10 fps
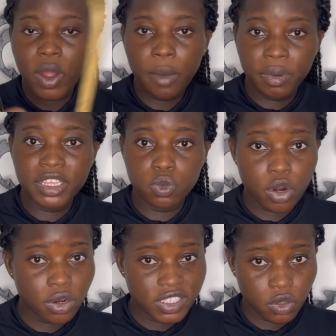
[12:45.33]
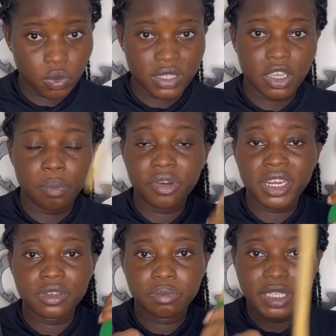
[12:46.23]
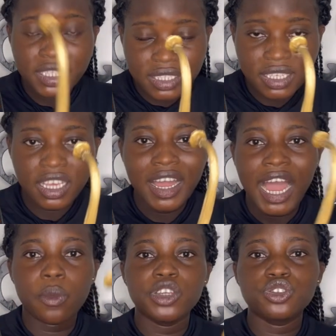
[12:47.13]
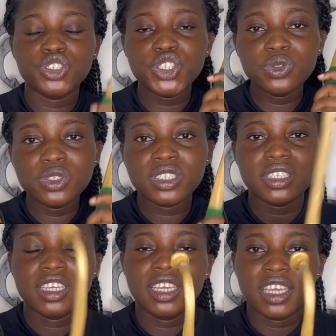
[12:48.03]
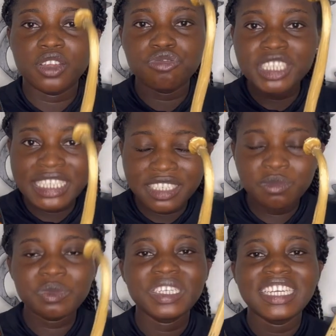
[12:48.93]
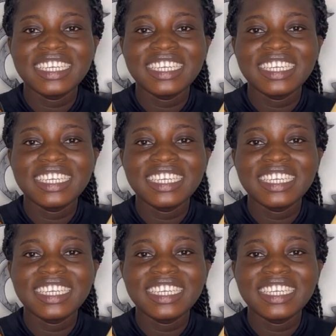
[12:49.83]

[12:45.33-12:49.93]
playing the Wara sequence, I'll break down the beats. I will introduce a rhythm.